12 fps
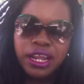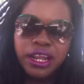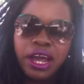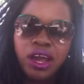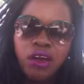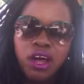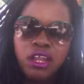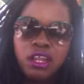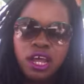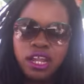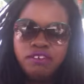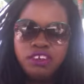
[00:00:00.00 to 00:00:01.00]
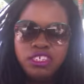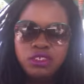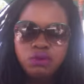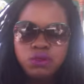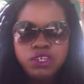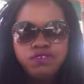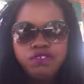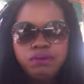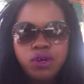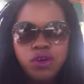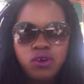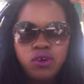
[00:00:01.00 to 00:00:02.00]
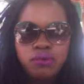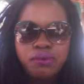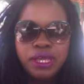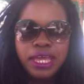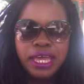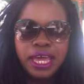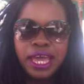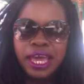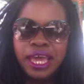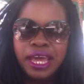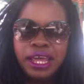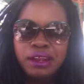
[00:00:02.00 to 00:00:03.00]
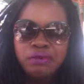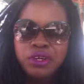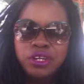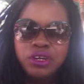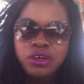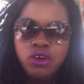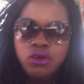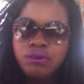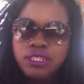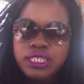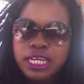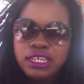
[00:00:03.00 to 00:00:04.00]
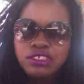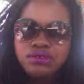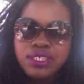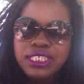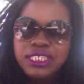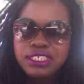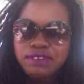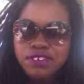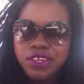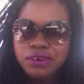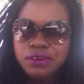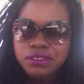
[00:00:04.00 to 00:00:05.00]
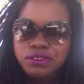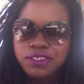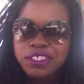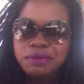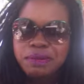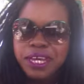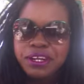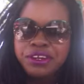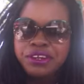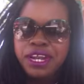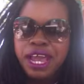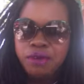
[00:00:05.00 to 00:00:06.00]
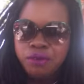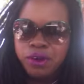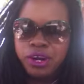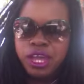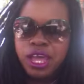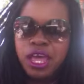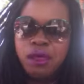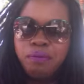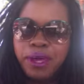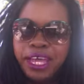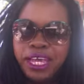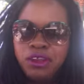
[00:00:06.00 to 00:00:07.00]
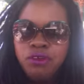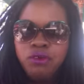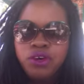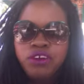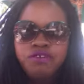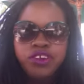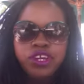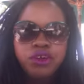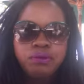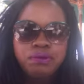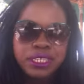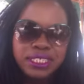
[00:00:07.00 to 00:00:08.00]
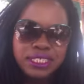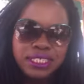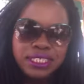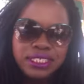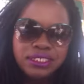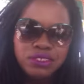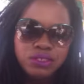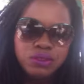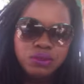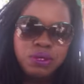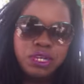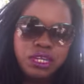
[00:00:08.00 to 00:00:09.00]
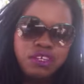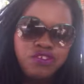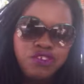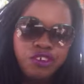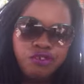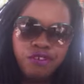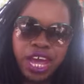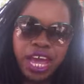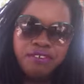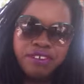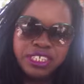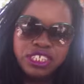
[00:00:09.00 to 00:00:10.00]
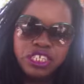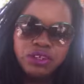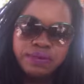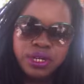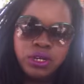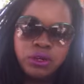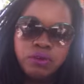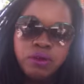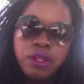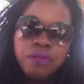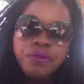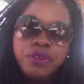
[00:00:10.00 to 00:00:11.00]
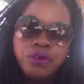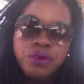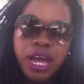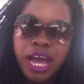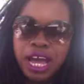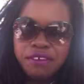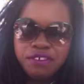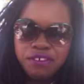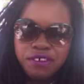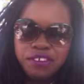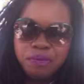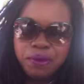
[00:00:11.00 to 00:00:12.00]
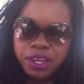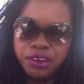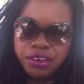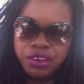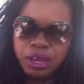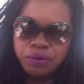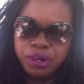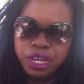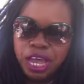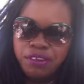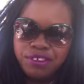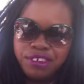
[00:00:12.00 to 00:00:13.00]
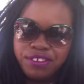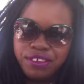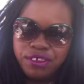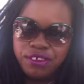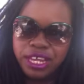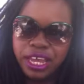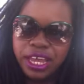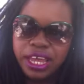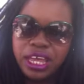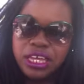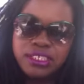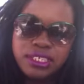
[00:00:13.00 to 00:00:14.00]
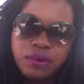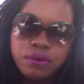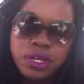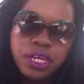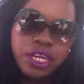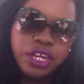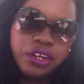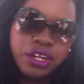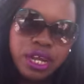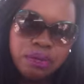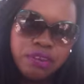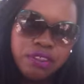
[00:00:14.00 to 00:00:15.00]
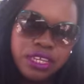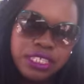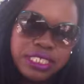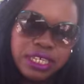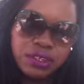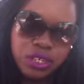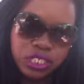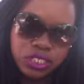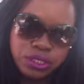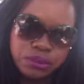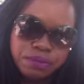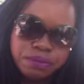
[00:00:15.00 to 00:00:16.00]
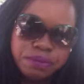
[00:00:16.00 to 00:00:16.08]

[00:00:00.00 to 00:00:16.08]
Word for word: Now, a lot of us work from home, and when you're home all day, it's really difficult to expand your network. But in order for your business to survive and to grow, you have to expand your network every single day. So, here are a couple things that you can do.